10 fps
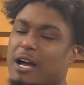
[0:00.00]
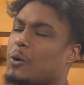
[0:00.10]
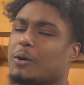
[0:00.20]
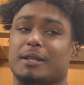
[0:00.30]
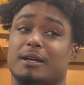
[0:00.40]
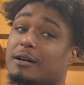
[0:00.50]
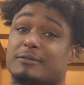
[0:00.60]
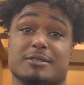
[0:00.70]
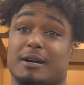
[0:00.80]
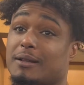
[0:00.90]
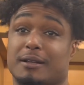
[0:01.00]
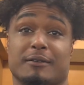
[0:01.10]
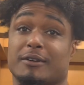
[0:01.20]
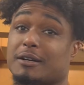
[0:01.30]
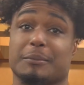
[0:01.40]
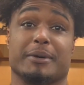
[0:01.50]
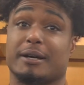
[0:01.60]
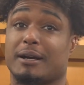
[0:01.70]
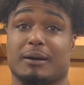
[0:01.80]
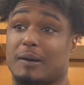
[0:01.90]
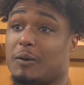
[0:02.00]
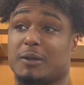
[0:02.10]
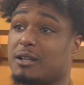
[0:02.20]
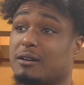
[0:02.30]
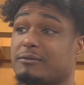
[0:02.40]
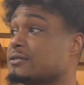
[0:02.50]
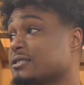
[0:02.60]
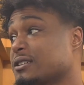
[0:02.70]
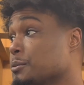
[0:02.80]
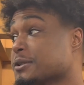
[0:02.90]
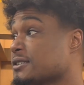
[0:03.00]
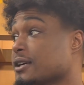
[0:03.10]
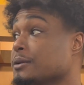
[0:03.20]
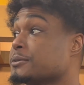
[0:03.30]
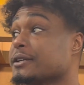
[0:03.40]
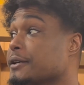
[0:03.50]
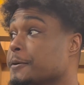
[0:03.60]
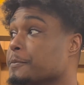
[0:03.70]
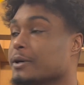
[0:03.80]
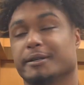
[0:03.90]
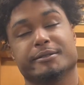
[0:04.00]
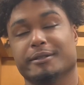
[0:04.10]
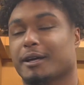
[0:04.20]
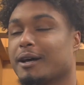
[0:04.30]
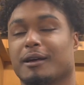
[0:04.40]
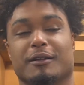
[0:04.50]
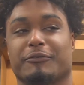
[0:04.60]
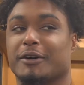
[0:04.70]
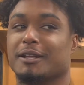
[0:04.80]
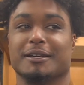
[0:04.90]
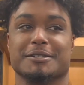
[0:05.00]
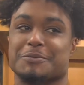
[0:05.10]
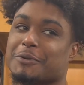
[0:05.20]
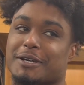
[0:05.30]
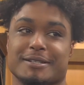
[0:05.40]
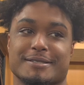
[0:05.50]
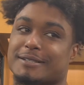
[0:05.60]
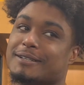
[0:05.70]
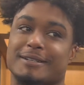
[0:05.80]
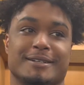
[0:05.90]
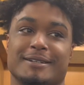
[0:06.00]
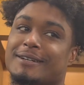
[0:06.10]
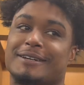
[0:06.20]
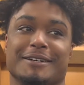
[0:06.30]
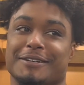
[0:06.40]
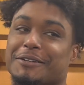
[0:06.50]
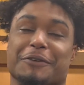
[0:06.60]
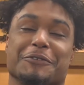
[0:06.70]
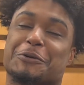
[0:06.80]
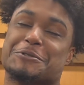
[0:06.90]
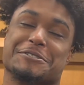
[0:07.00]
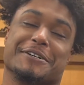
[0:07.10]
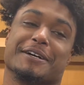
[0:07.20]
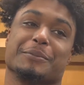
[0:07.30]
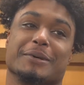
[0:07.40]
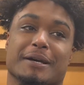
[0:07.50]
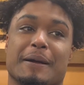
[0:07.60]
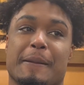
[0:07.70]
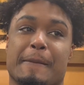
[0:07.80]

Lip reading: I would love to come back. I would love to keep the same team, but you know how the NFL is, man. You never know what's gonna happen.